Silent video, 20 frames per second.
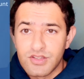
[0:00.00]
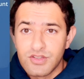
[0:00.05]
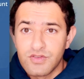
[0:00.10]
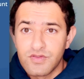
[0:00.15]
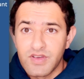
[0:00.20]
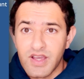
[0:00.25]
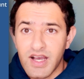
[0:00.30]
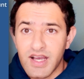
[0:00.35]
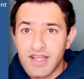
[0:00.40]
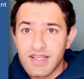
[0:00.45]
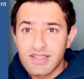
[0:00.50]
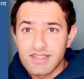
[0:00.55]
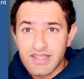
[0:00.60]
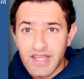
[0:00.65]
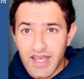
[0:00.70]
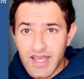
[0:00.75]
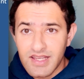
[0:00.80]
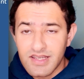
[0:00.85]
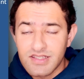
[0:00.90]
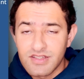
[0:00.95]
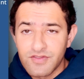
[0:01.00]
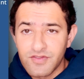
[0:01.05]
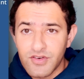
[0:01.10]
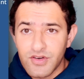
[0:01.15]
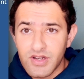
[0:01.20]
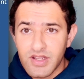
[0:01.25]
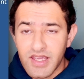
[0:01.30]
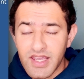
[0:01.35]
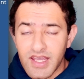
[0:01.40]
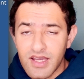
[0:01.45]
You've got
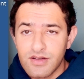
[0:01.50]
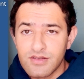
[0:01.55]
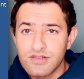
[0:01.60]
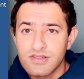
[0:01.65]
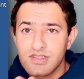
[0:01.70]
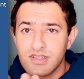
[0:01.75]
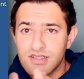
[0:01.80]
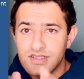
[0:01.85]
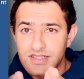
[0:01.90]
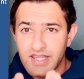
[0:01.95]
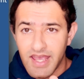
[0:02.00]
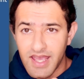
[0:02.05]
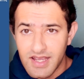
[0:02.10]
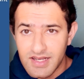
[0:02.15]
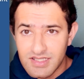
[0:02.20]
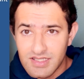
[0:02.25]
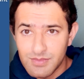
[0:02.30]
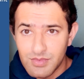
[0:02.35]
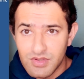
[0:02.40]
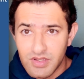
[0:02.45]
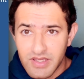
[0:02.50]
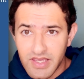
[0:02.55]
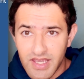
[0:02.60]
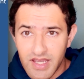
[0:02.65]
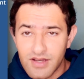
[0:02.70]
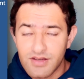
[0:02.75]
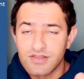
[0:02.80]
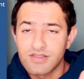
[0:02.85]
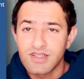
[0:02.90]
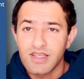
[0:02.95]
tax-deferred accounts, taxable
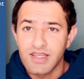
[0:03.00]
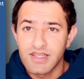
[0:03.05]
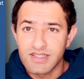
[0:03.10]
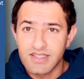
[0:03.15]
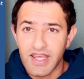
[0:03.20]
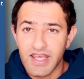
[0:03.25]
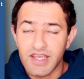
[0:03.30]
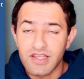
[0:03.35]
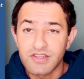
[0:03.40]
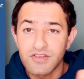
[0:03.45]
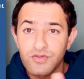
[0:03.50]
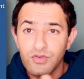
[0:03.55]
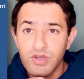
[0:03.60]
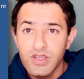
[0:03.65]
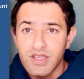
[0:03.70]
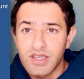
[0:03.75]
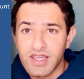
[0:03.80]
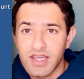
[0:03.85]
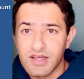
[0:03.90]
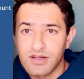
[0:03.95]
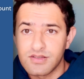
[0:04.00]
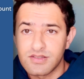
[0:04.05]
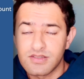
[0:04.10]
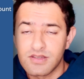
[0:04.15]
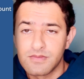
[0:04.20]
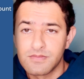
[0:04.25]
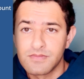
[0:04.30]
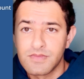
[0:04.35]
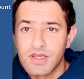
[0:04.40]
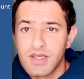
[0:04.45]
accounts, and tax-free accounts.
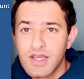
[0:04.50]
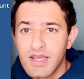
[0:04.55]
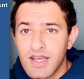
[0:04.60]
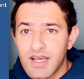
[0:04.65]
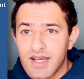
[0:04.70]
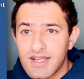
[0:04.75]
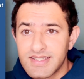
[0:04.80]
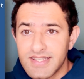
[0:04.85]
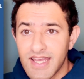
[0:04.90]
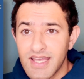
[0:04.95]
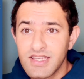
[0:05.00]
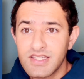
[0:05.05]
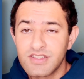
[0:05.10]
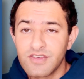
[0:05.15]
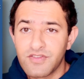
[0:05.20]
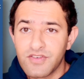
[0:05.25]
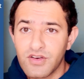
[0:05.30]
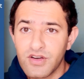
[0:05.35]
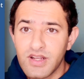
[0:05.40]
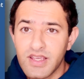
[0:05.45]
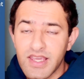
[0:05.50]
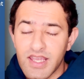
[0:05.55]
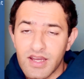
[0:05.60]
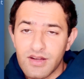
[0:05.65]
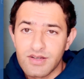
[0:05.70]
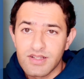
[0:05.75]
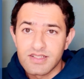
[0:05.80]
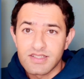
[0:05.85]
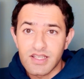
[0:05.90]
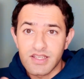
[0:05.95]
A tax-deferred
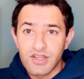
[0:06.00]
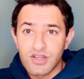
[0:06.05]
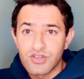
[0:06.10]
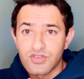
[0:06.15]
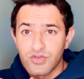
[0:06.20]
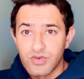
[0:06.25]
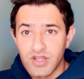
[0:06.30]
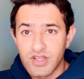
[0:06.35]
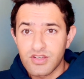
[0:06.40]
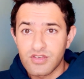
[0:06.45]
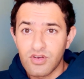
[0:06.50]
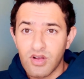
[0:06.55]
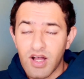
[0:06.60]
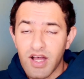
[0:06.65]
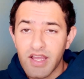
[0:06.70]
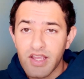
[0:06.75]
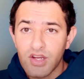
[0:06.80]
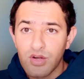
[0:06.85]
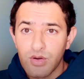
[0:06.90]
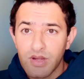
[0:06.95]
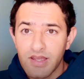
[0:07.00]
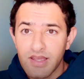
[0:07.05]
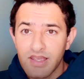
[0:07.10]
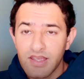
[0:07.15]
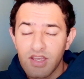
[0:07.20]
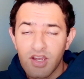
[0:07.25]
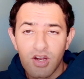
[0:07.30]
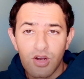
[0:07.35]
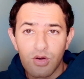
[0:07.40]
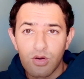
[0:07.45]
account is like a traditional
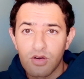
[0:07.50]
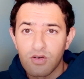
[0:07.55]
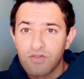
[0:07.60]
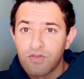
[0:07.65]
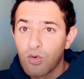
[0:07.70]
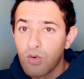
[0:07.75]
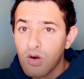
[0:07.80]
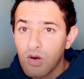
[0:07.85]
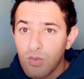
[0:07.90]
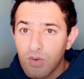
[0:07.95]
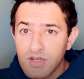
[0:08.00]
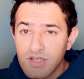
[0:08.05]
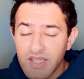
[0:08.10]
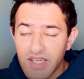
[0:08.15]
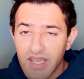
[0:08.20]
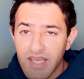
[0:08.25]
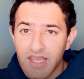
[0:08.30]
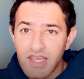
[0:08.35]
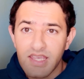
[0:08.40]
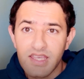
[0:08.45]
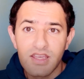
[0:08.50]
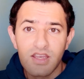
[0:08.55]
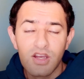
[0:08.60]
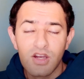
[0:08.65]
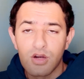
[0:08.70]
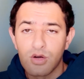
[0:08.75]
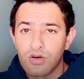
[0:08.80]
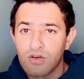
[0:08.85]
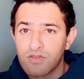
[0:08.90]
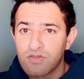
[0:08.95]
IRA or a 401k
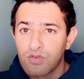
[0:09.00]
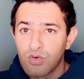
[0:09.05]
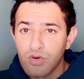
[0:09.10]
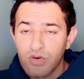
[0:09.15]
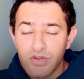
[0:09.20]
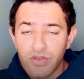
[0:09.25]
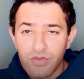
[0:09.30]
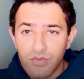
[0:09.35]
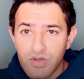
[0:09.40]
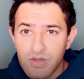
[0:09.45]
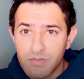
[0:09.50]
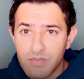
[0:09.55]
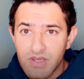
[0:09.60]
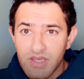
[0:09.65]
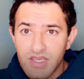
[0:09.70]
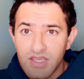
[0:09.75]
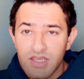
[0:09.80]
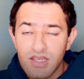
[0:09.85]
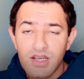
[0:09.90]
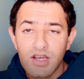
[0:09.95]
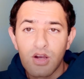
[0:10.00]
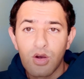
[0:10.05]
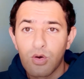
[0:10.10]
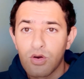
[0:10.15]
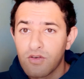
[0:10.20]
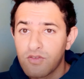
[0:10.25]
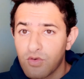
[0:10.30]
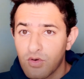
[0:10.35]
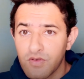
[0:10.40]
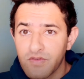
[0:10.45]
or a 403b or
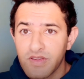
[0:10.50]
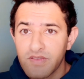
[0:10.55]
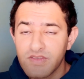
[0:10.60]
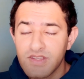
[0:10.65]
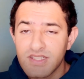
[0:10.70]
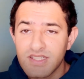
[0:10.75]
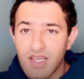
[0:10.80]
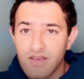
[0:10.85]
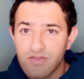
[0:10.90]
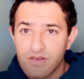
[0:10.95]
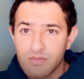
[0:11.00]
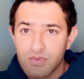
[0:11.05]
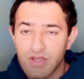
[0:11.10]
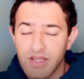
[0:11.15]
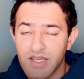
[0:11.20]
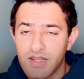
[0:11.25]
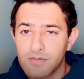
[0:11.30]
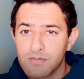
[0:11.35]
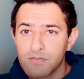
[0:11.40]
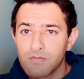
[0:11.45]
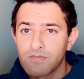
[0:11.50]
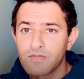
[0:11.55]
a 457 plan.